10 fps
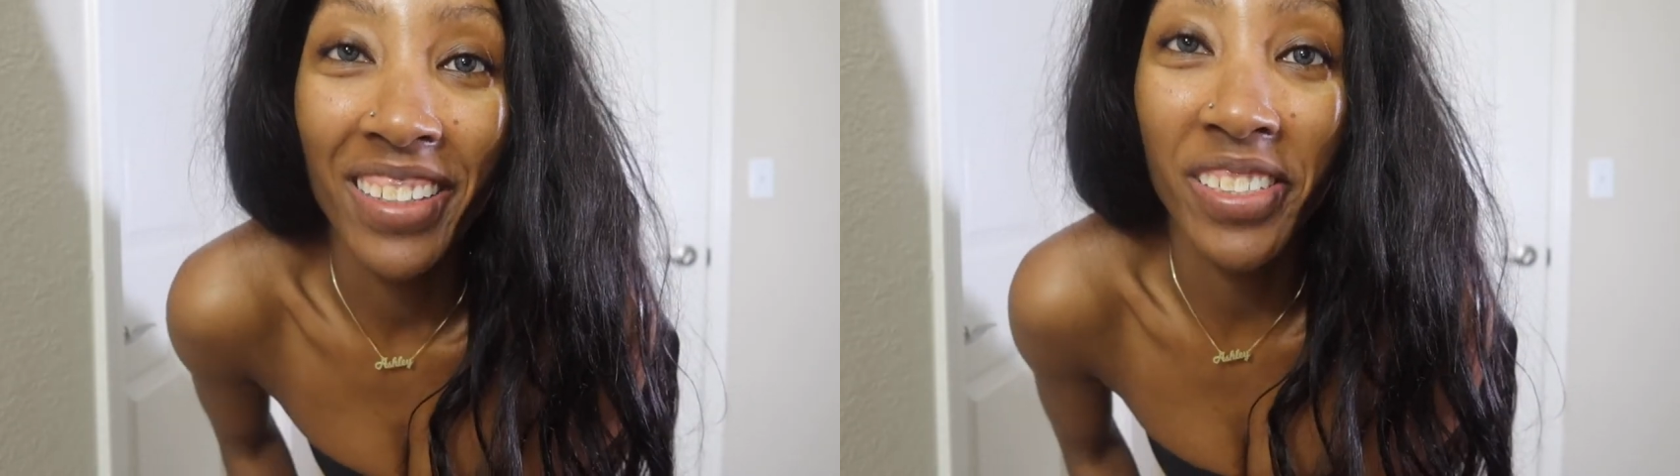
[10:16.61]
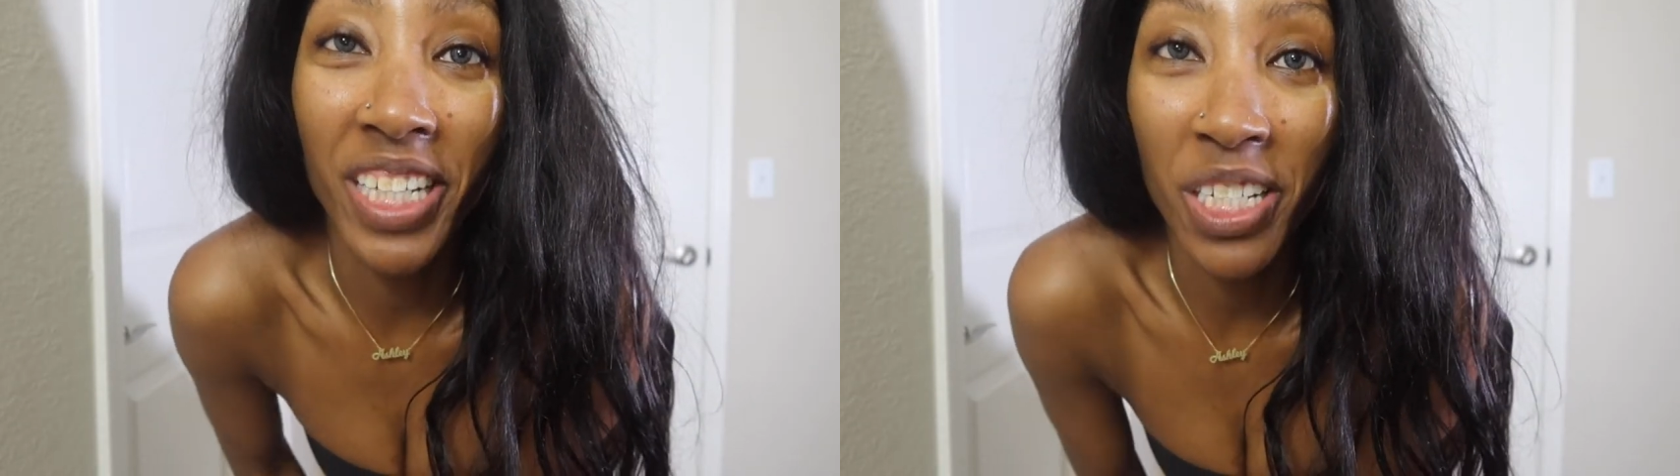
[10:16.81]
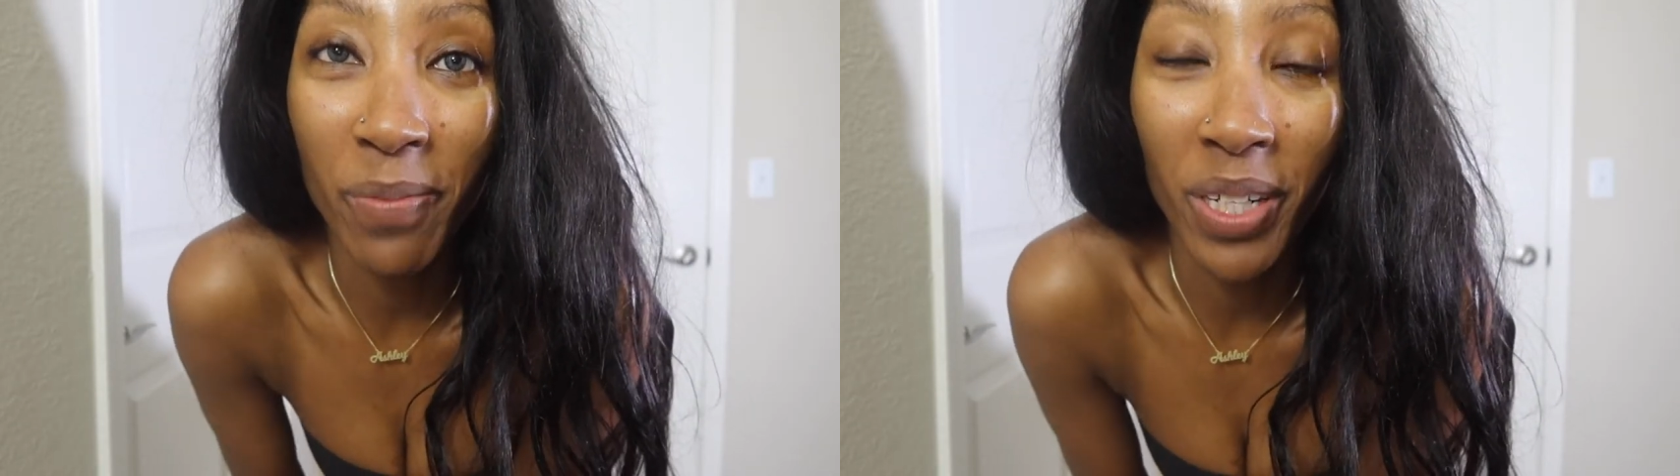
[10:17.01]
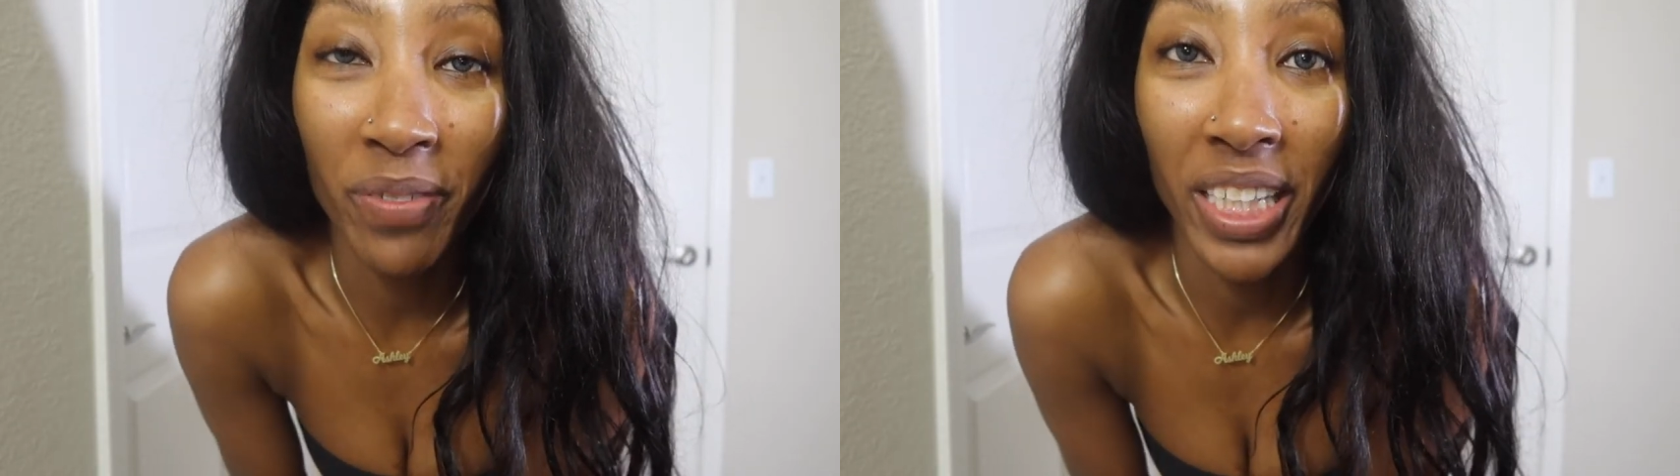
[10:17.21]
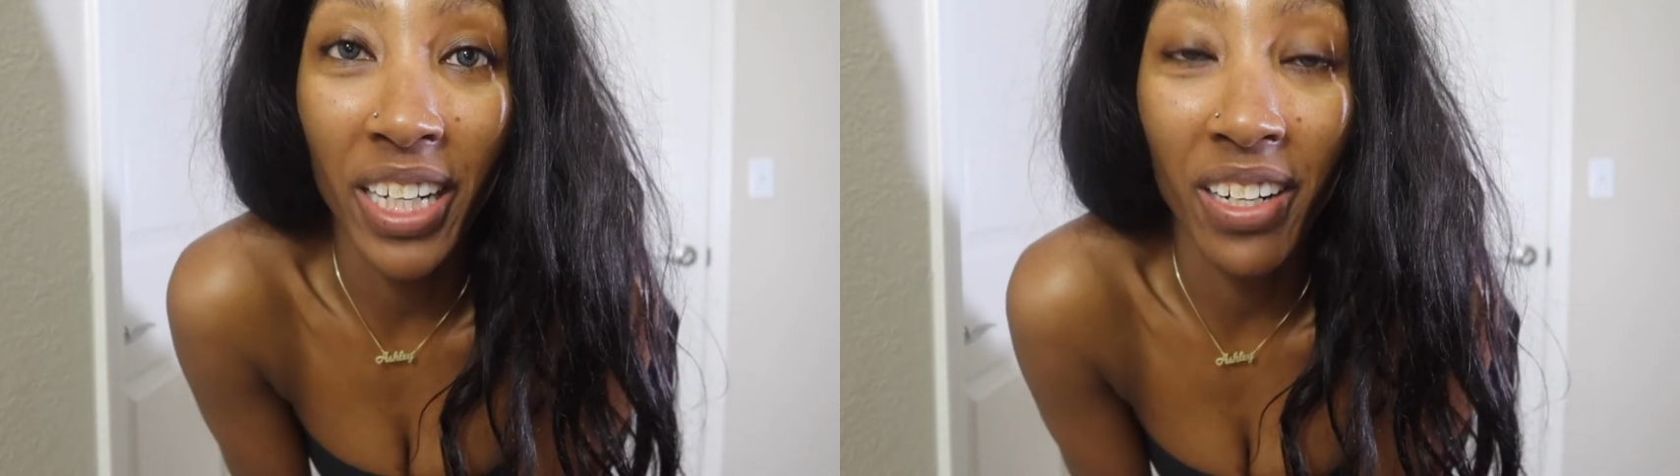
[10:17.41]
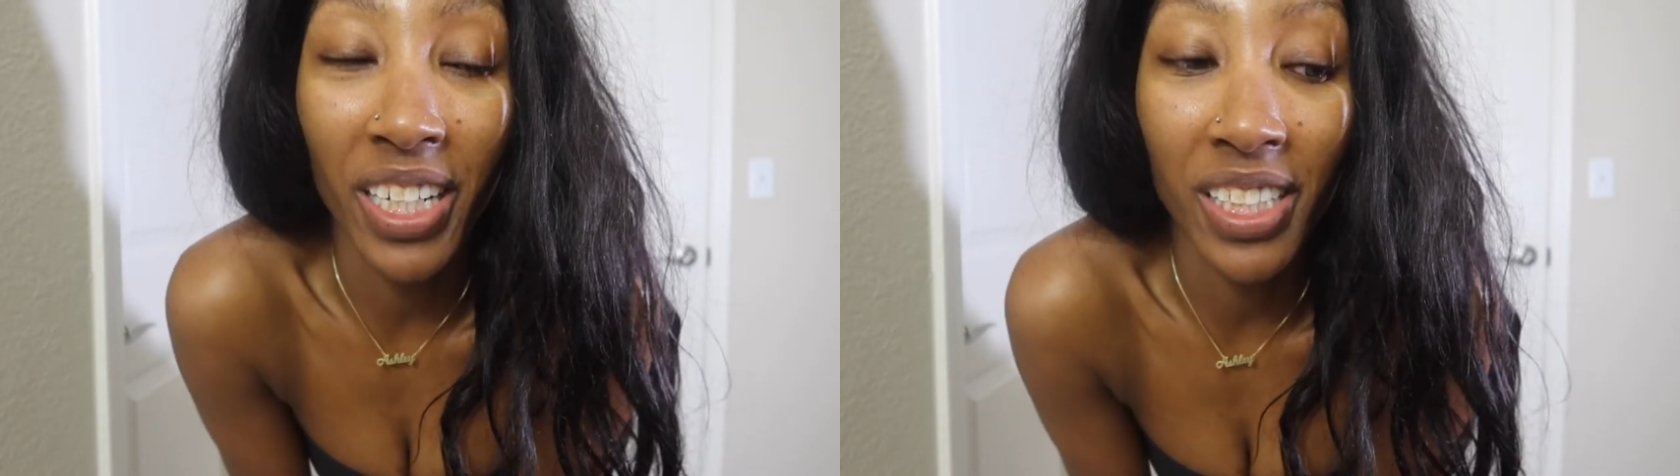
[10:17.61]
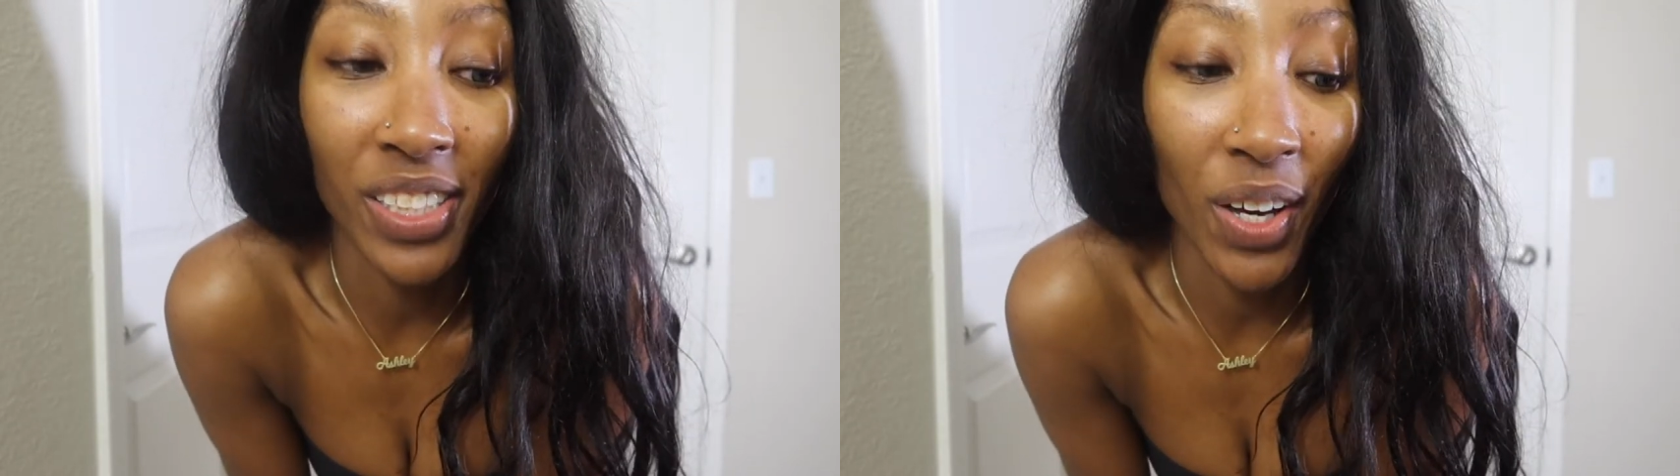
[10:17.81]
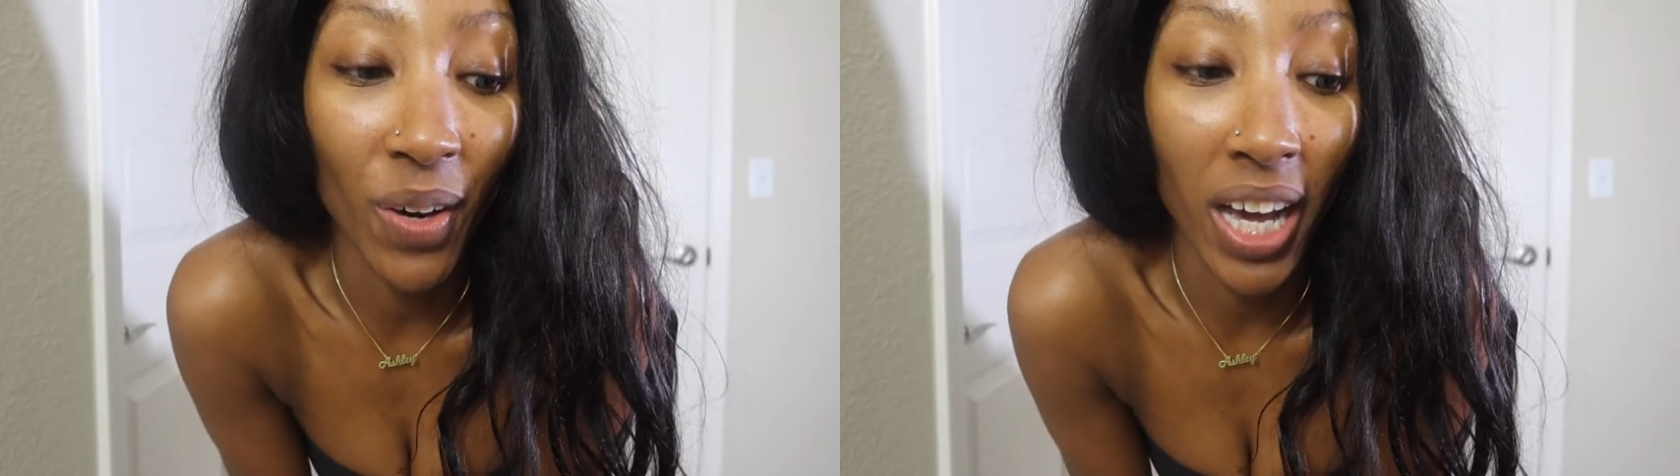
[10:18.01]
No judgment over here.
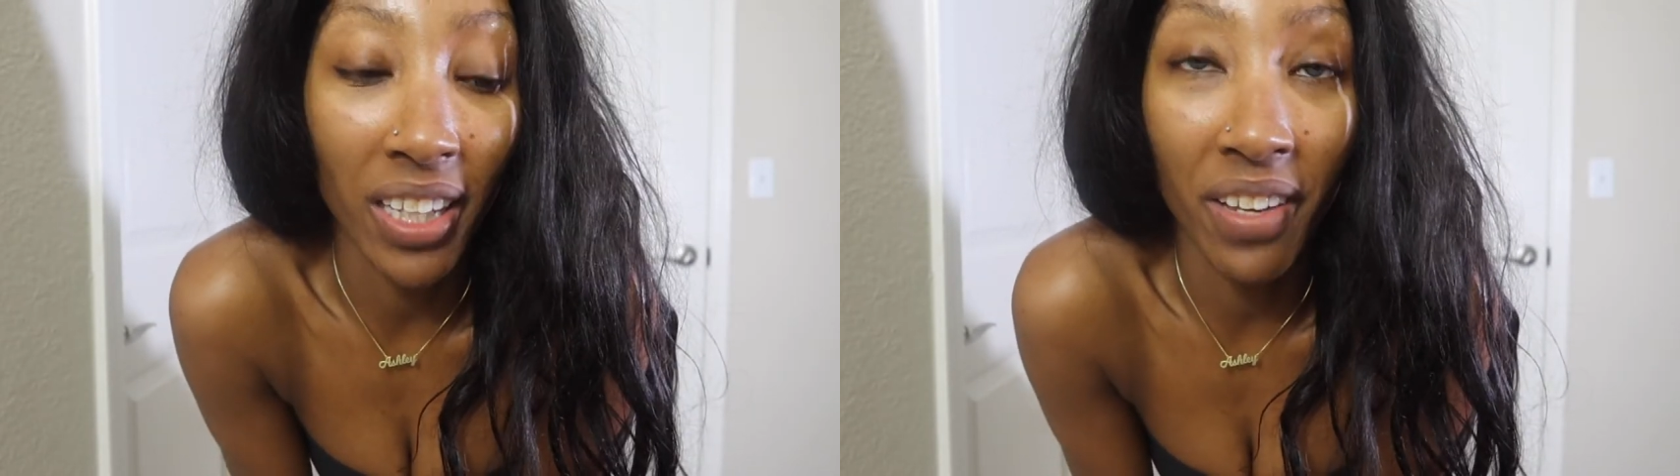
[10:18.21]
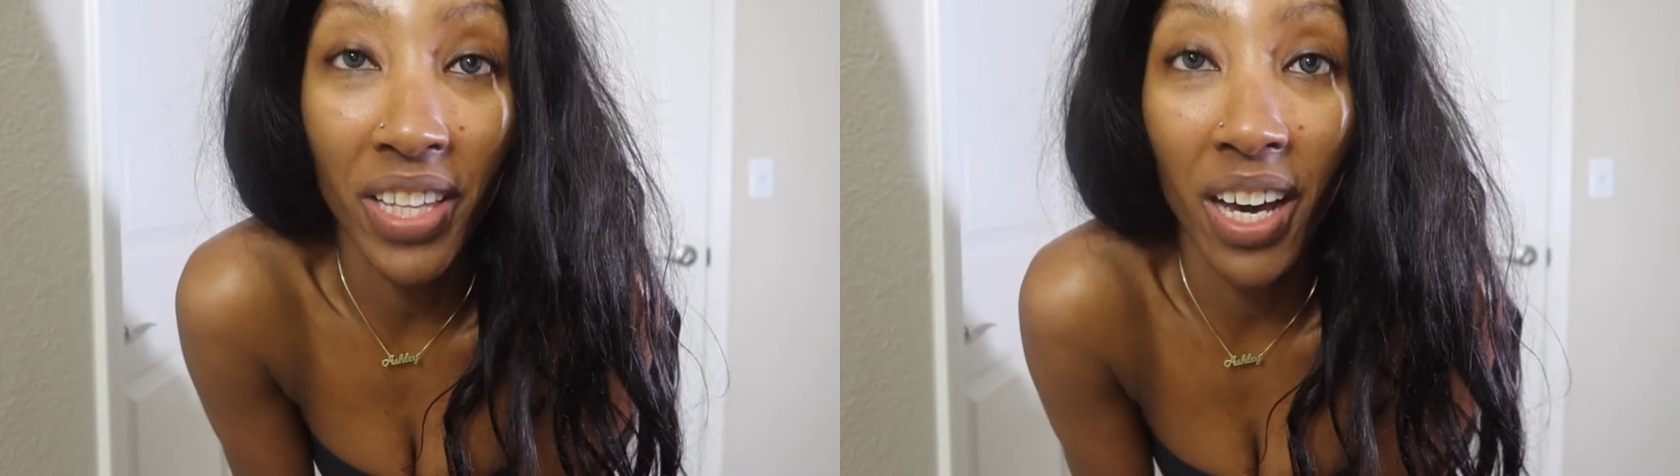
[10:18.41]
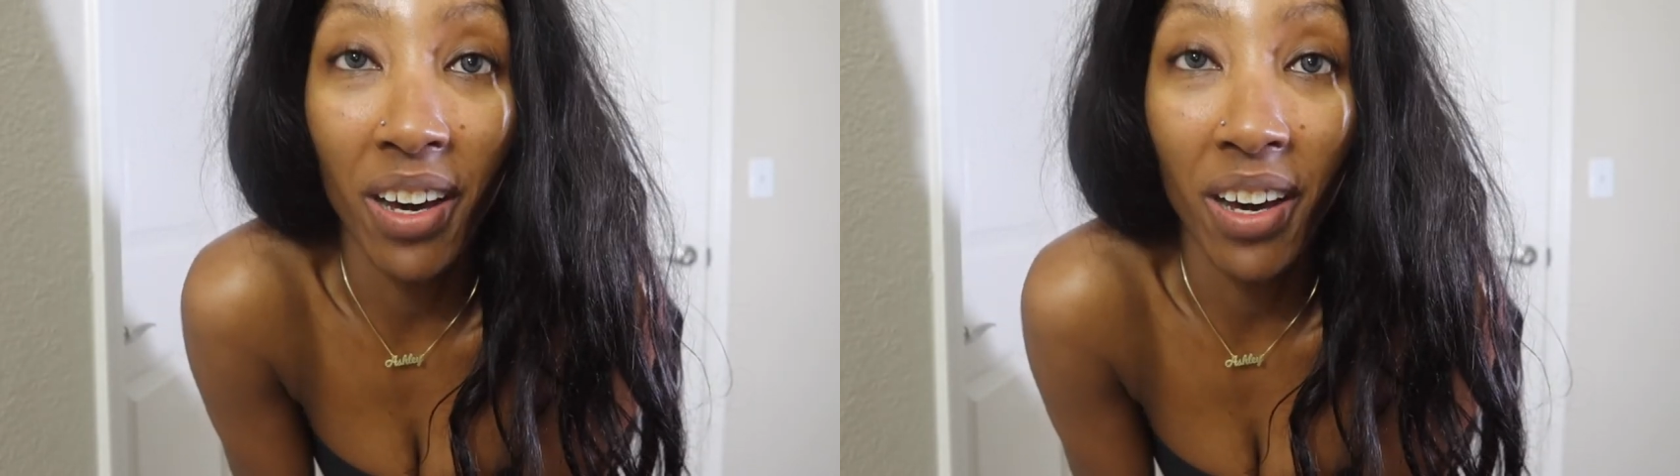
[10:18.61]
So I love that